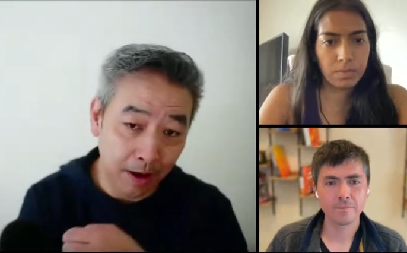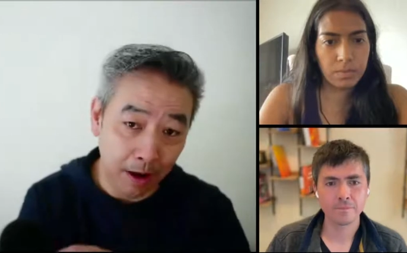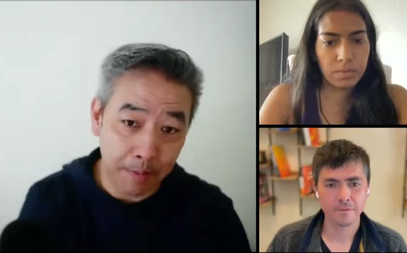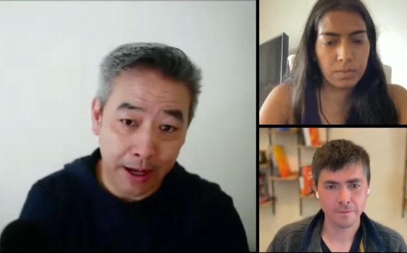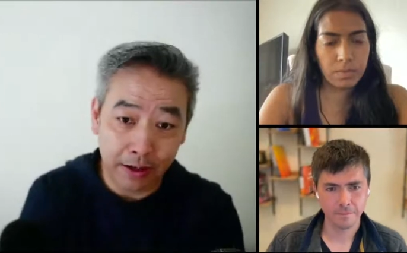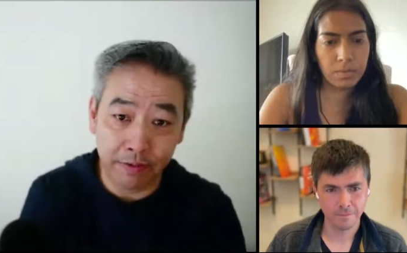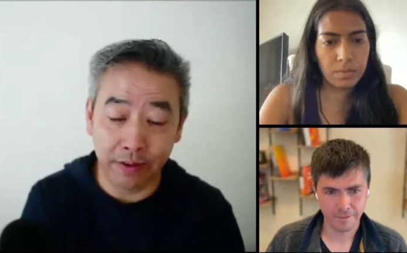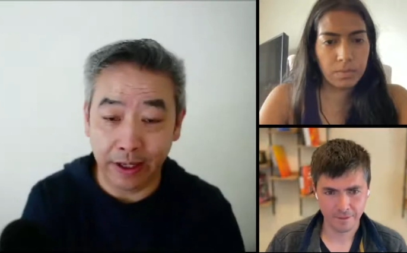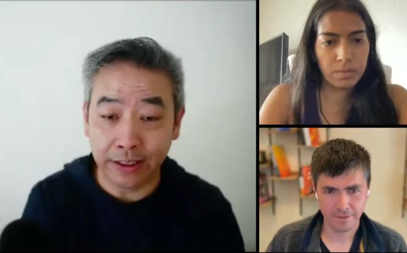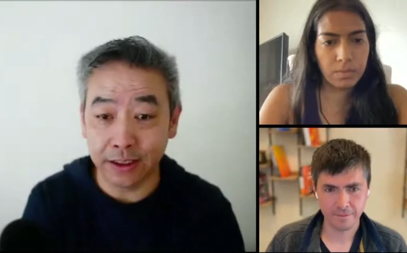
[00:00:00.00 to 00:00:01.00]
Speaker 1: all manner of
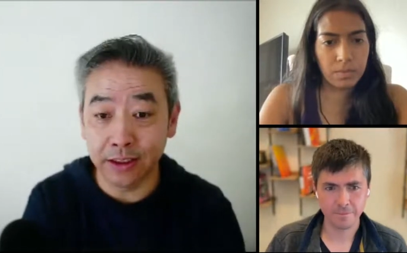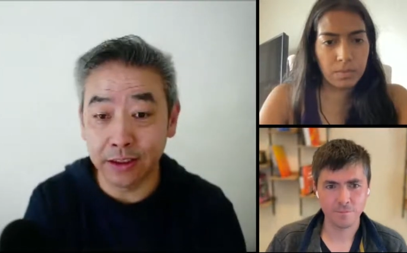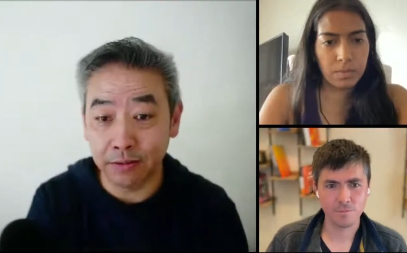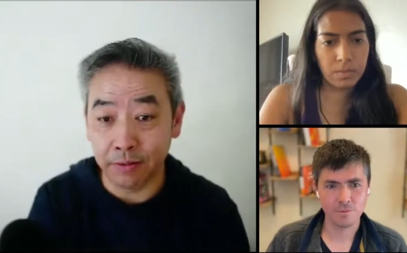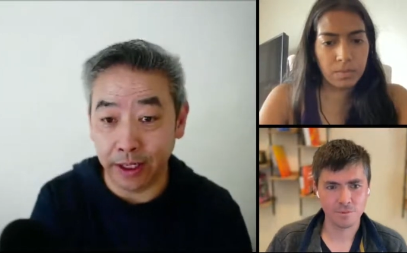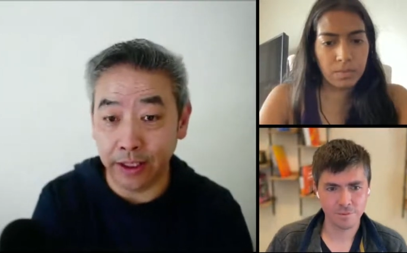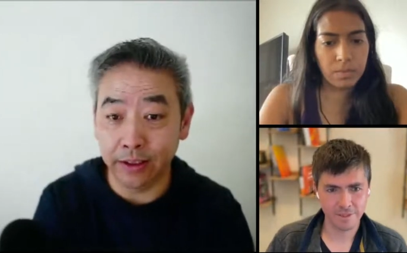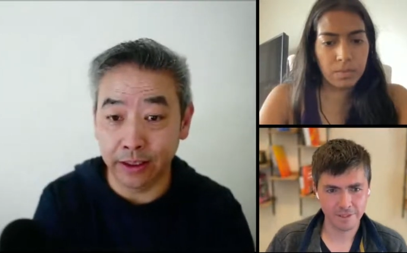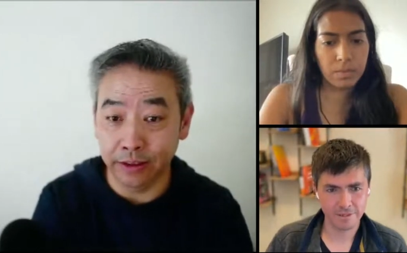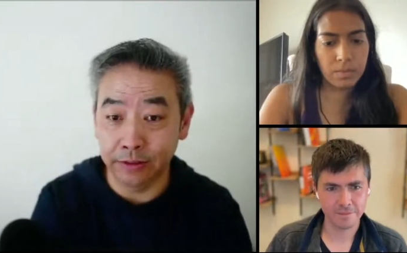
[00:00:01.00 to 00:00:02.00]
devices, right? Right.